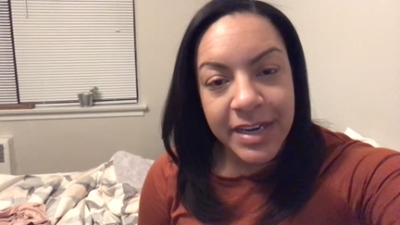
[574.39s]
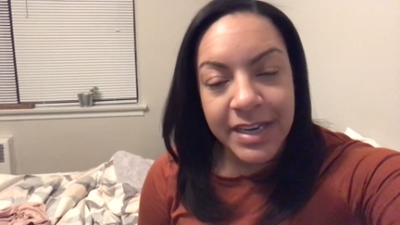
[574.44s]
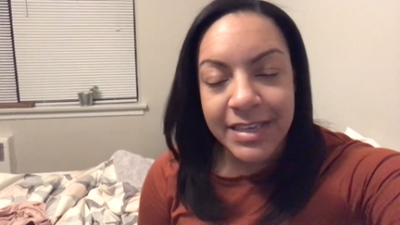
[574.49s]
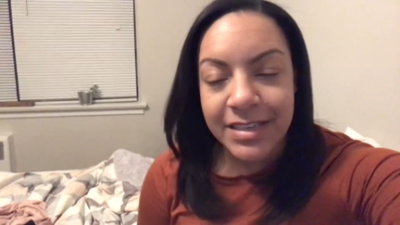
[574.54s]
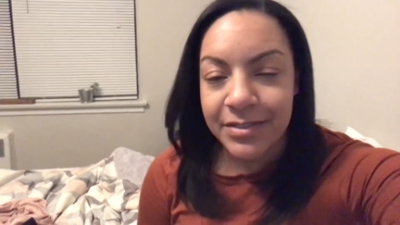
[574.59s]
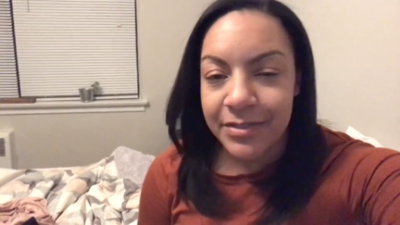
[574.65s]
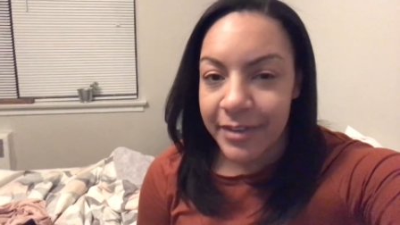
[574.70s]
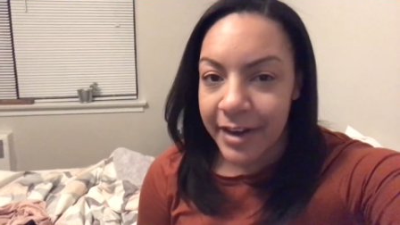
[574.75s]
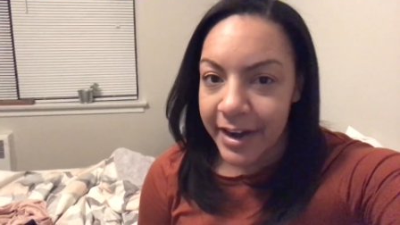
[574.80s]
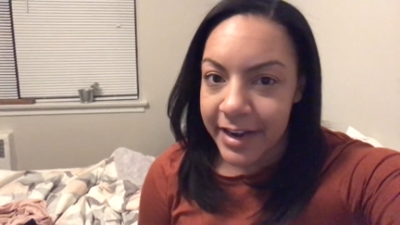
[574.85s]

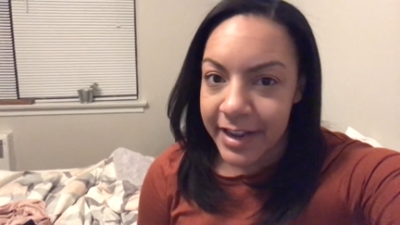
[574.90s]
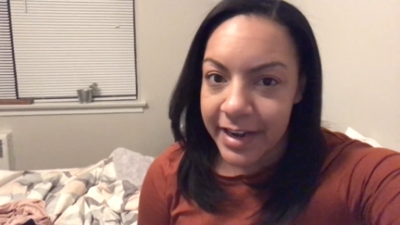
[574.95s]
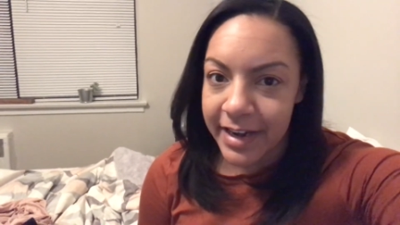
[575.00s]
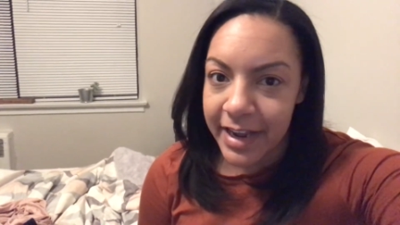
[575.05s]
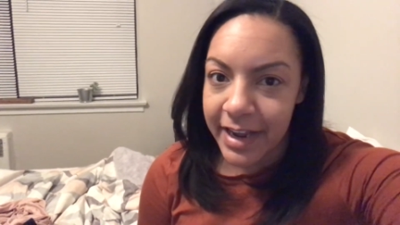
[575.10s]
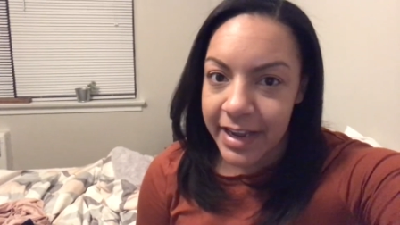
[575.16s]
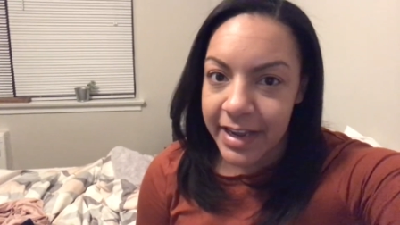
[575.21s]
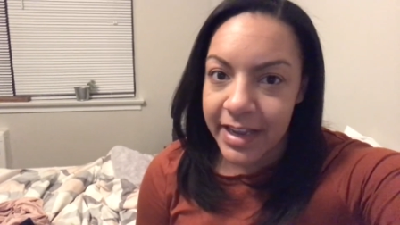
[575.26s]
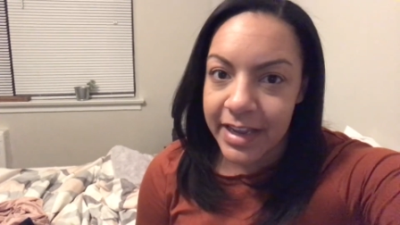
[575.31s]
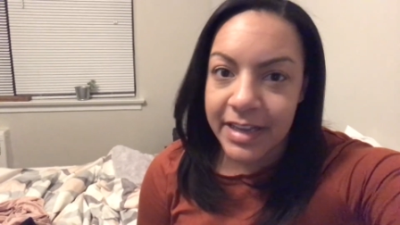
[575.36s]
It's Friday
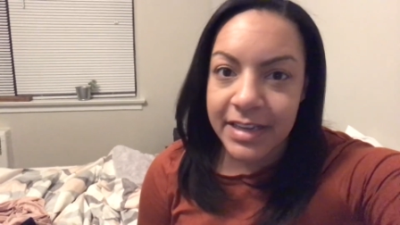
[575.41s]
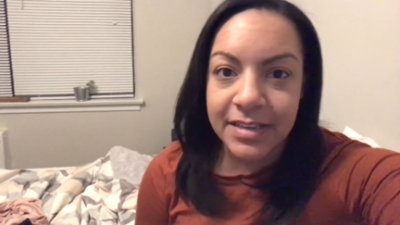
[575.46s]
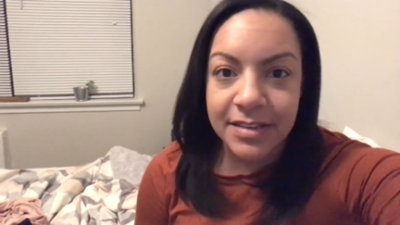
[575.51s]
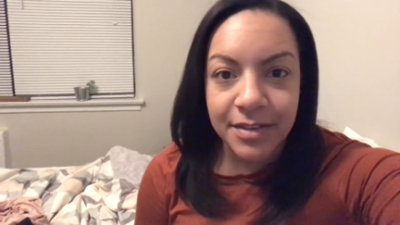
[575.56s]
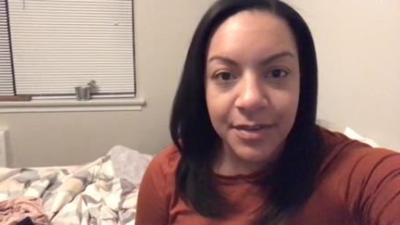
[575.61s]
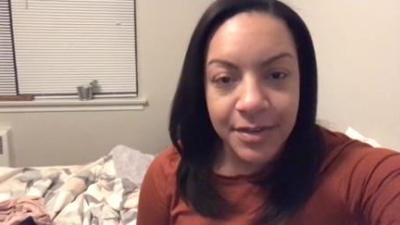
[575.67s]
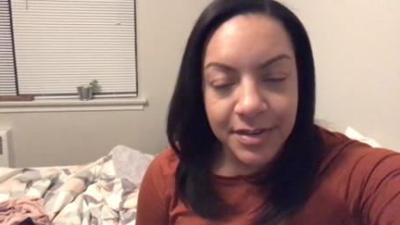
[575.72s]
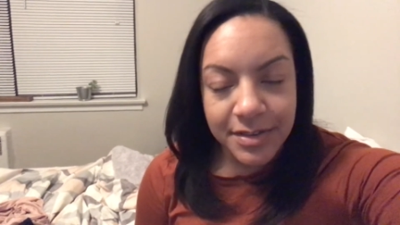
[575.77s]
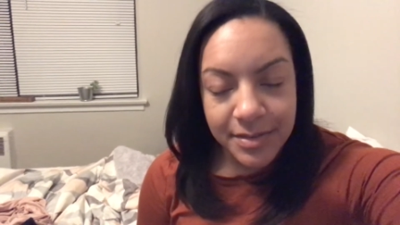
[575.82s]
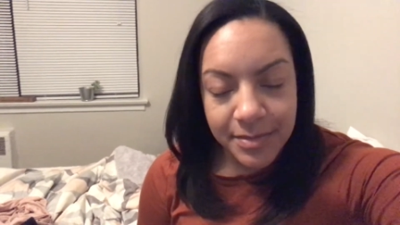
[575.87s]
night, it's
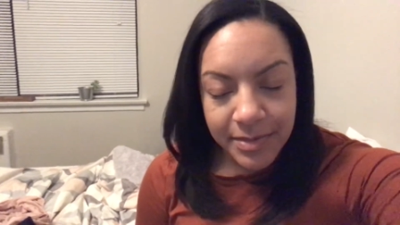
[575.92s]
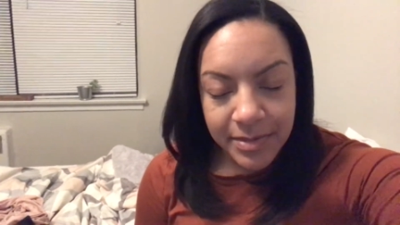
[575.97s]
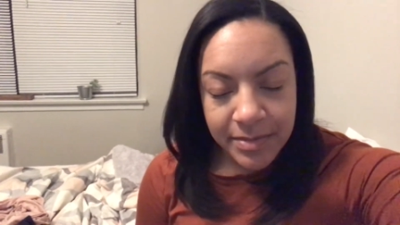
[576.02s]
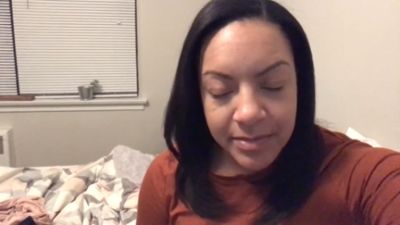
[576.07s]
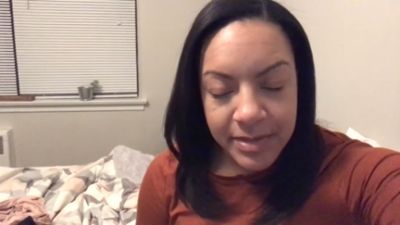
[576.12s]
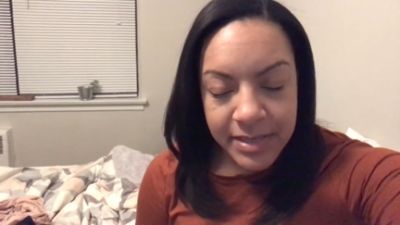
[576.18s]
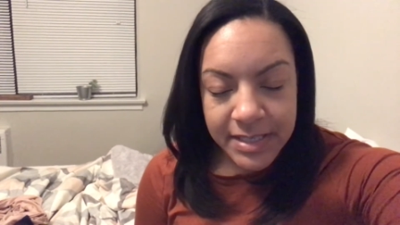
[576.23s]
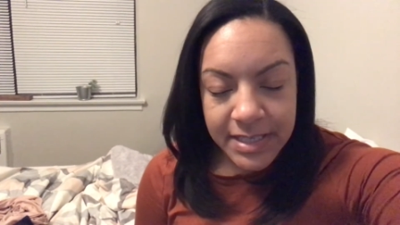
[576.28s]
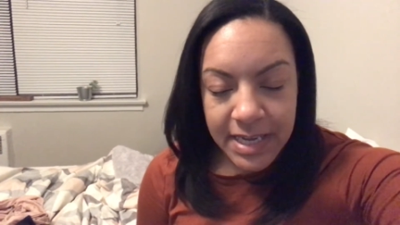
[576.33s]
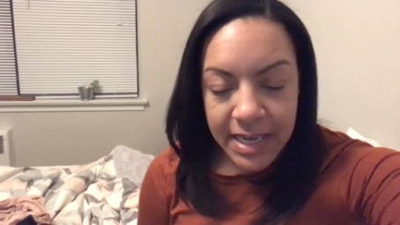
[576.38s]
going to be
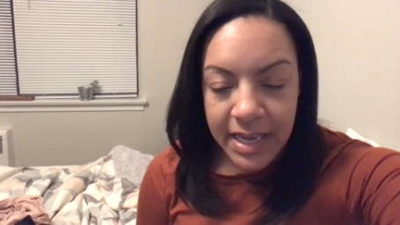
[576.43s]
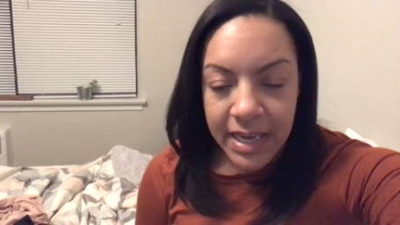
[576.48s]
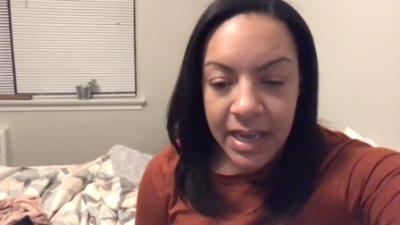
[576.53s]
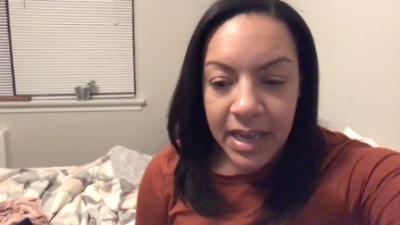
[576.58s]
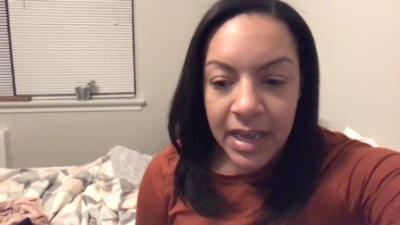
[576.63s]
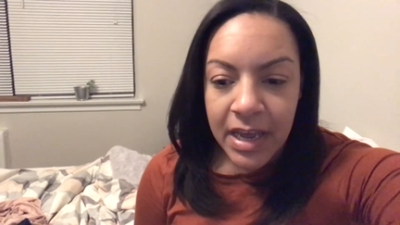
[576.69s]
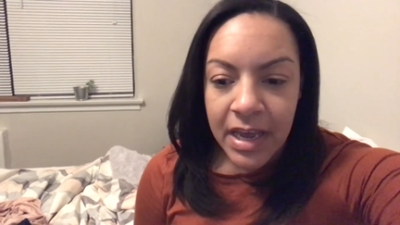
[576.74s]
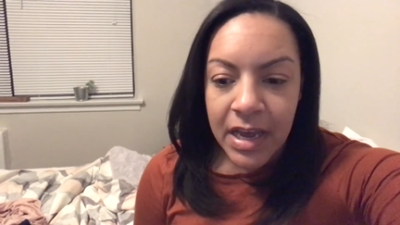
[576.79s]
busy,